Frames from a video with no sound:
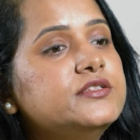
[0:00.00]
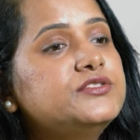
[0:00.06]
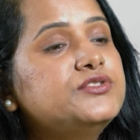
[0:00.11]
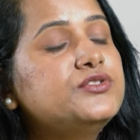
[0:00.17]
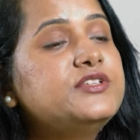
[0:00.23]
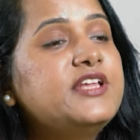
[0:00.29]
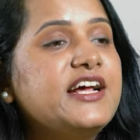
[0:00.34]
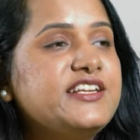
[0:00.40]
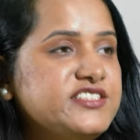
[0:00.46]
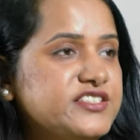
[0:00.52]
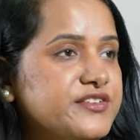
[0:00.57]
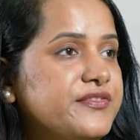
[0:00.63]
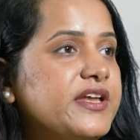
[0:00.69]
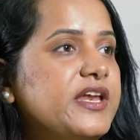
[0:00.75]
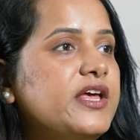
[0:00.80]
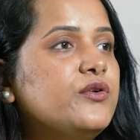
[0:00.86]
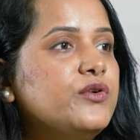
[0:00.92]
So that's a
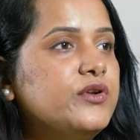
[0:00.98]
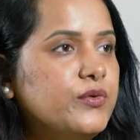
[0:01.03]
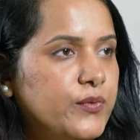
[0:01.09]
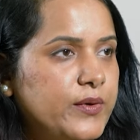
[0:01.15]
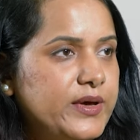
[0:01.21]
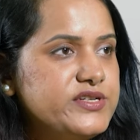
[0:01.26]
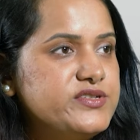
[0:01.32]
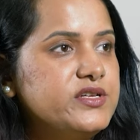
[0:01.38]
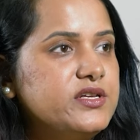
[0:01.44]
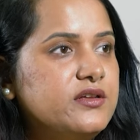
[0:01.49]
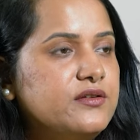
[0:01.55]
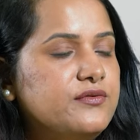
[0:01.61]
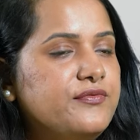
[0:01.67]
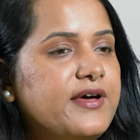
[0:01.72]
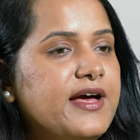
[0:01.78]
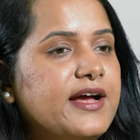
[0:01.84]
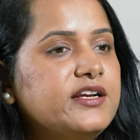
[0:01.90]
very good question, in
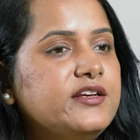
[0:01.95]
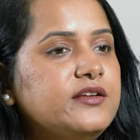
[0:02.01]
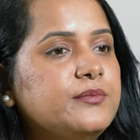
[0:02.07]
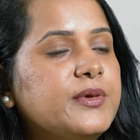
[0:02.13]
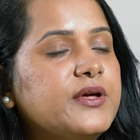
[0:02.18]
fact,